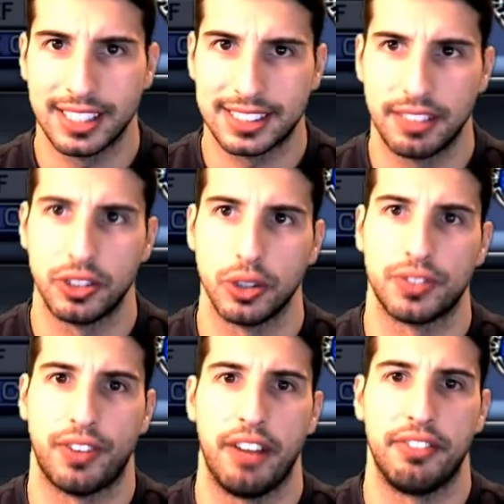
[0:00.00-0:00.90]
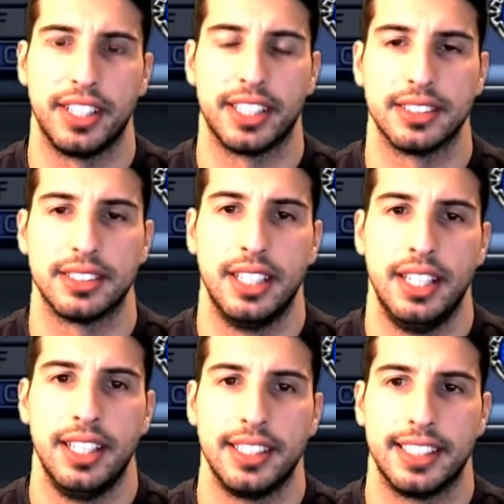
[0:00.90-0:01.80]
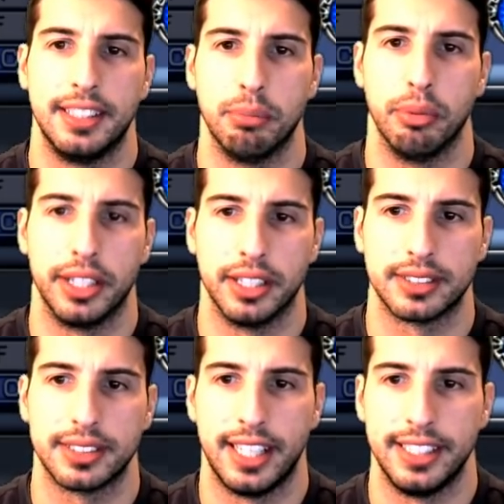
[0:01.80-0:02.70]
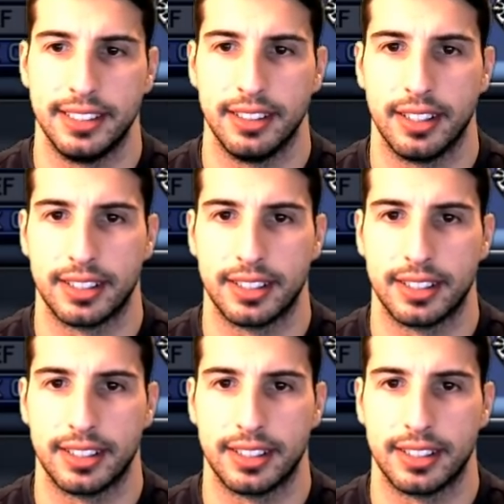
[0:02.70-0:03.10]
see if those five tickets can bring us any luck.